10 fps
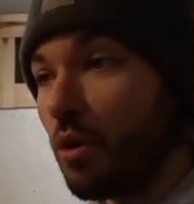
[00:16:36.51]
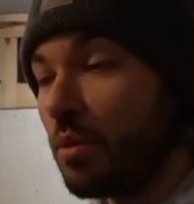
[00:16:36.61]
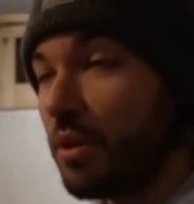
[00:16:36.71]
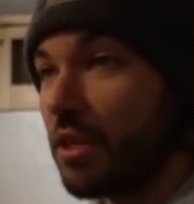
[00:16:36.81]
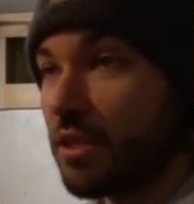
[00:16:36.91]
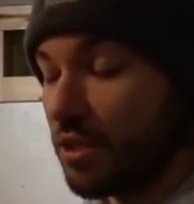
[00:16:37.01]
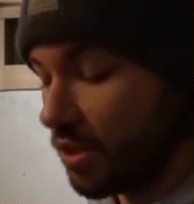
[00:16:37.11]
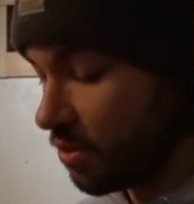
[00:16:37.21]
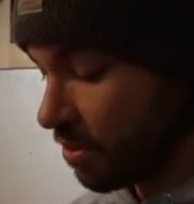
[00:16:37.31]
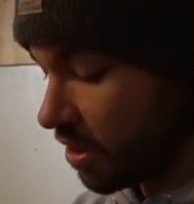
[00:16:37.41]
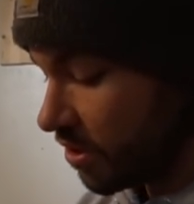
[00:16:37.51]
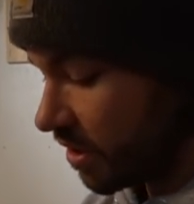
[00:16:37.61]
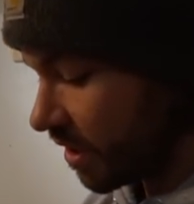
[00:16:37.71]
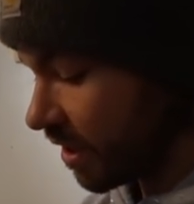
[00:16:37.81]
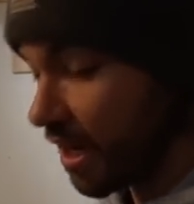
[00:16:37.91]
One, because it's super
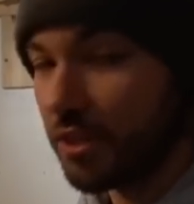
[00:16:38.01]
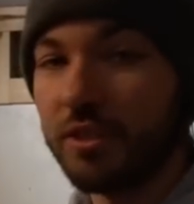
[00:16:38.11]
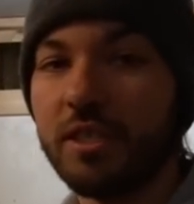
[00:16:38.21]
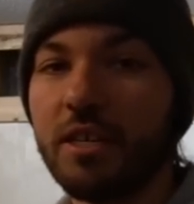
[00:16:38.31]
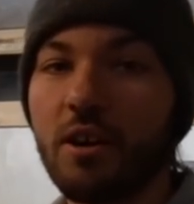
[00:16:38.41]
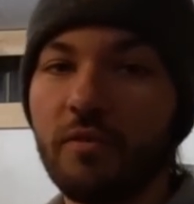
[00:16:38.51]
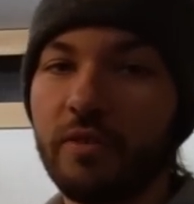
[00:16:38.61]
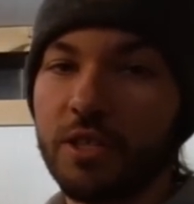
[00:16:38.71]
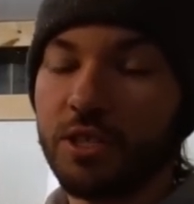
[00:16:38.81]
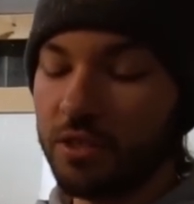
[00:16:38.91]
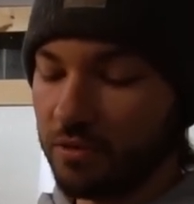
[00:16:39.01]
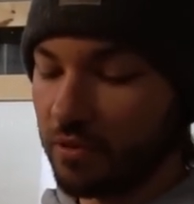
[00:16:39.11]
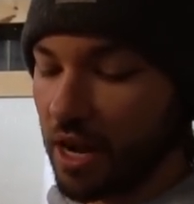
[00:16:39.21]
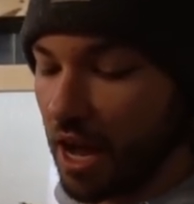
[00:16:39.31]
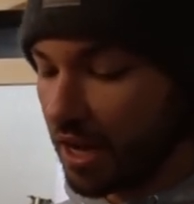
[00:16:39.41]
interesting to actually see how fish
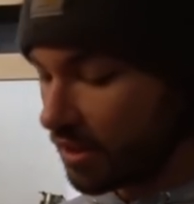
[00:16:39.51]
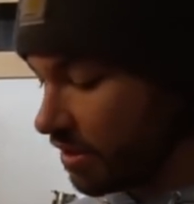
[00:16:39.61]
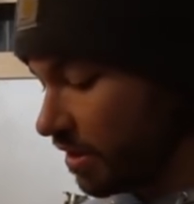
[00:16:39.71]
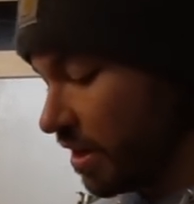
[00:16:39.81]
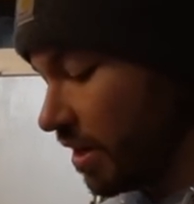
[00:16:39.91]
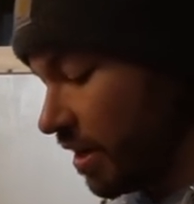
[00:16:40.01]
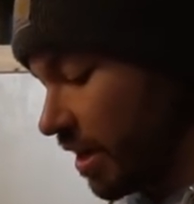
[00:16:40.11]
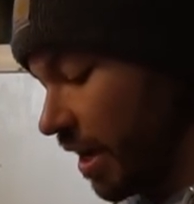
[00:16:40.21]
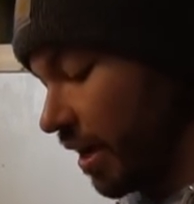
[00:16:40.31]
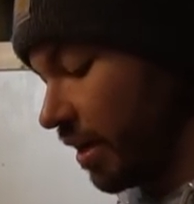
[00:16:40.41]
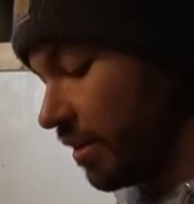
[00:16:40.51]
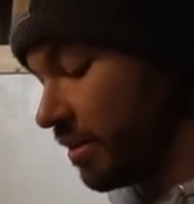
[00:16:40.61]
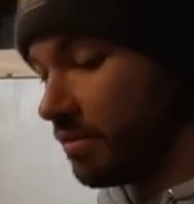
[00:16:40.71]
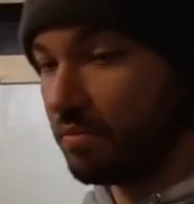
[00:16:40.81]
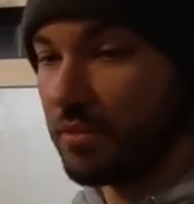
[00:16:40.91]
react and
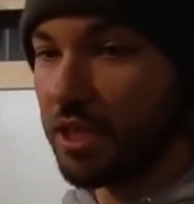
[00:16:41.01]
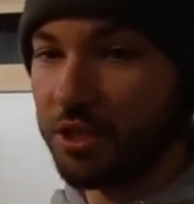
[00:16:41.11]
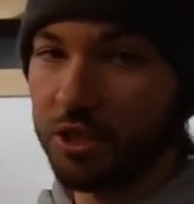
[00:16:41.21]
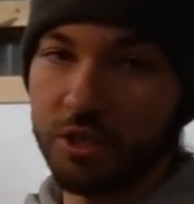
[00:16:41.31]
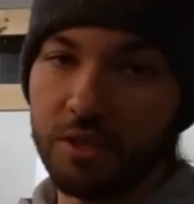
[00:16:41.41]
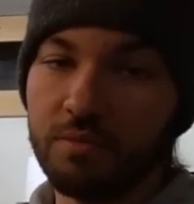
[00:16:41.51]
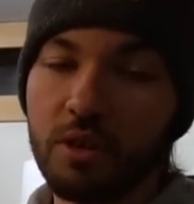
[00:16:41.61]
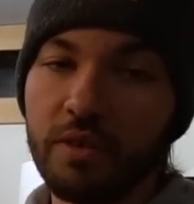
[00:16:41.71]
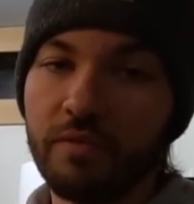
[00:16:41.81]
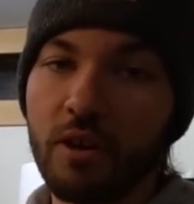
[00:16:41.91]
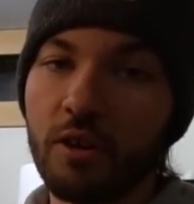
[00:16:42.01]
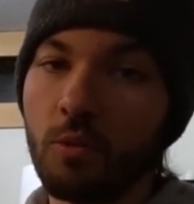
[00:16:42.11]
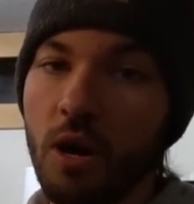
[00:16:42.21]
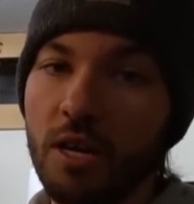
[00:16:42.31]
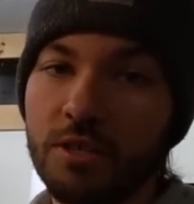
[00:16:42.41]
it's just really fun to
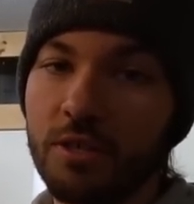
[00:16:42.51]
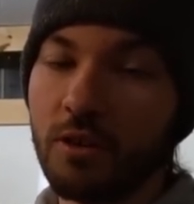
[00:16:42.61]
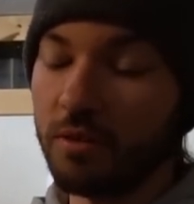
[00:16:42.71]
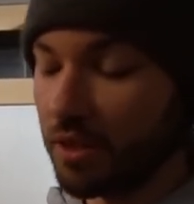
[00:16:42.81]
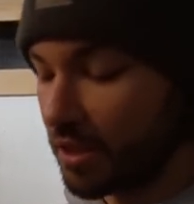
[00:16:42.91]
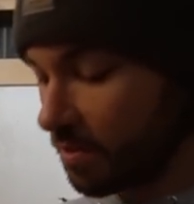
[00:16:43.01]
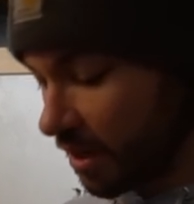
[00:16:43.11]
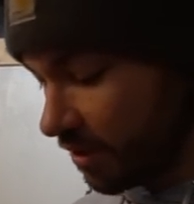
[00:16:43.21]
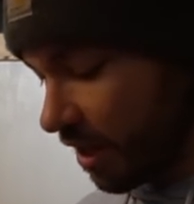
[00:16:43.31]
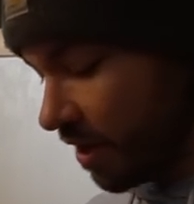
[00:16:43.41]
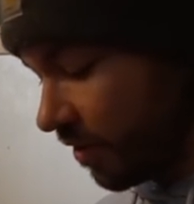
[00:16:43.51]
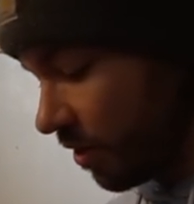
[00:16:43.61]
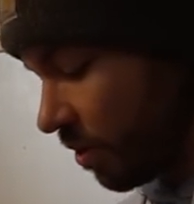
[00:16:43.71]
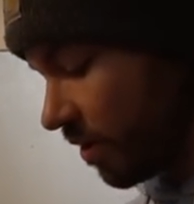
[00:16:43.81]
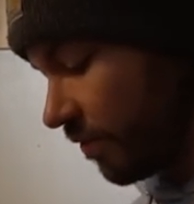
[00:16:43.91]
watch. So expect a lot of
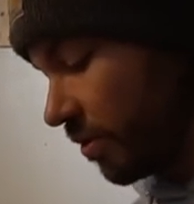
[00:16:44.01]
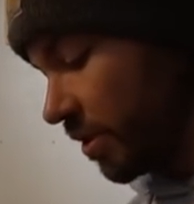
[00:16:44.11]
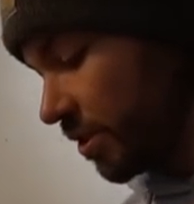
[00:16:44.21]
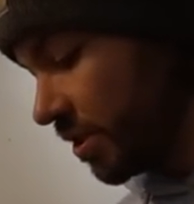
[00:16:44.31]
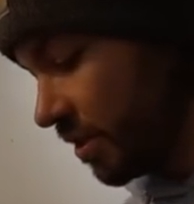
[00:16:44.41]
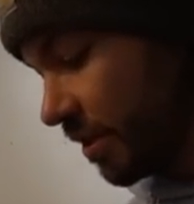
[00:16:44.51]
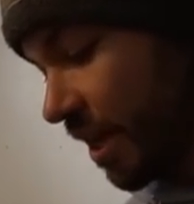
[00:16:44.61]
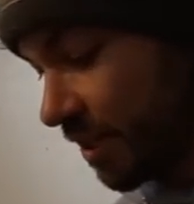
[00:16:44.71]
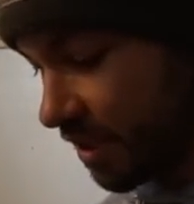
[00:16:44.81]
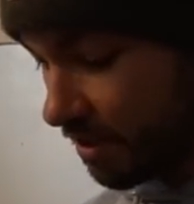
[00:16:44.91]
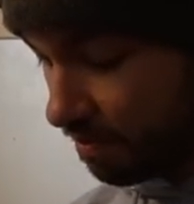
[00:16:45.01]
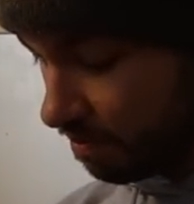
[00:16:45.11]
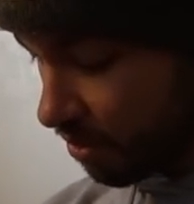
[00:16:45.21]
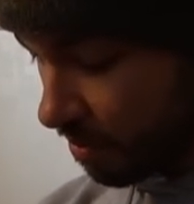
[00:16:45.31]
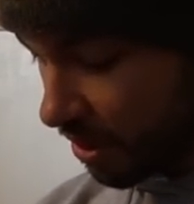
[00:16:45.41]
underwater footage. That's
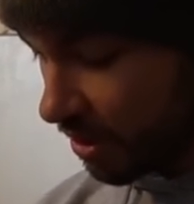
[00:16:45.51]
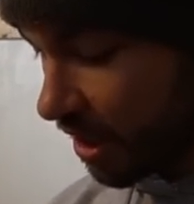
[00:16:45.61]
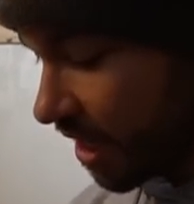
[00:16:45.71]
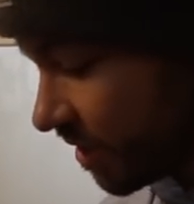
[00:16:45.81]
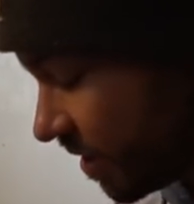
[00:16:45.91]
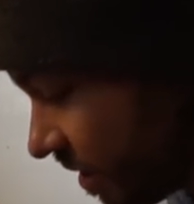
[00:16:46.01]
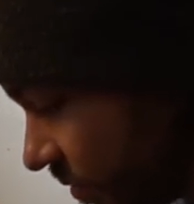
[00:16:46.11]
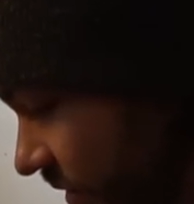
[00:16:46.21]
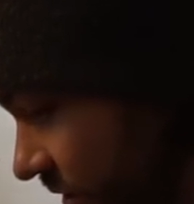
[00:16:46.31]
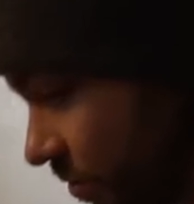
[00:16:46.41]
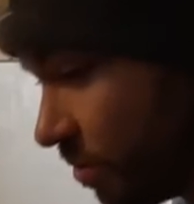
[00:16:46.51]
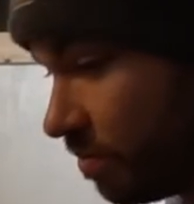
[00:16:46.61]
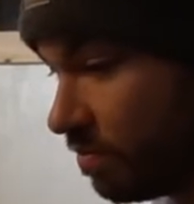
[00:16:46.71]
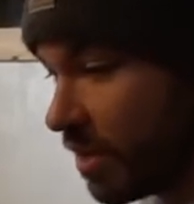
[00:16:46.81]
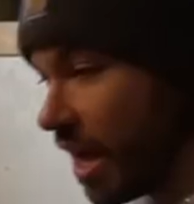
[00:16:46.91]
pretty much the last thing that we
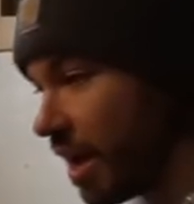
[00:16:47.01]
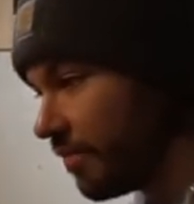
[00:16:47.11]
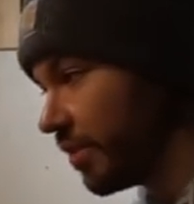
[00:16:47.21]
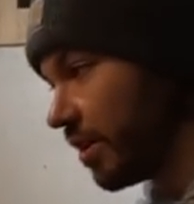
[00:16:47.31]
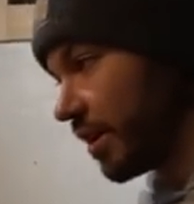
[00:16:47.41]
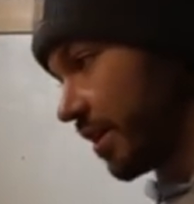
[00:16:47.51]
do have here.